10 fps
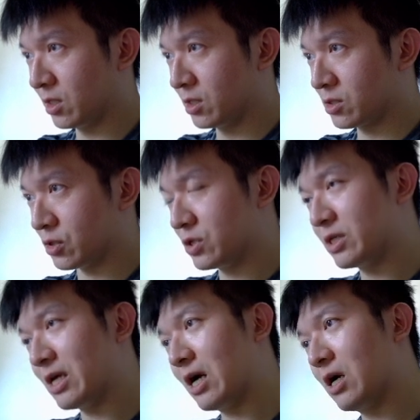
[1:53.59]
So you
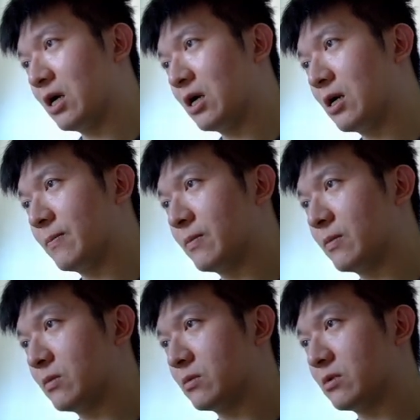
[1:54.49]
now,
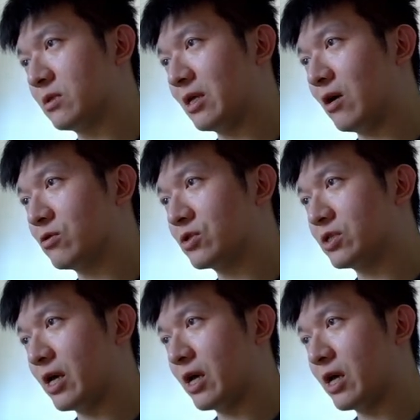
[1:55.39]
that will
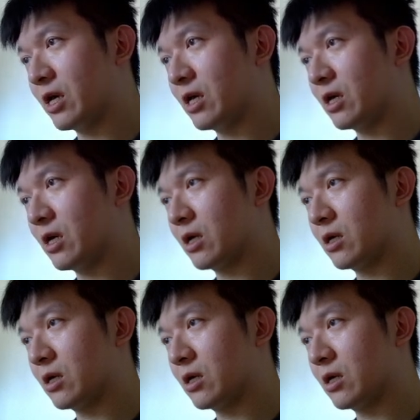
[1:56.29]
say,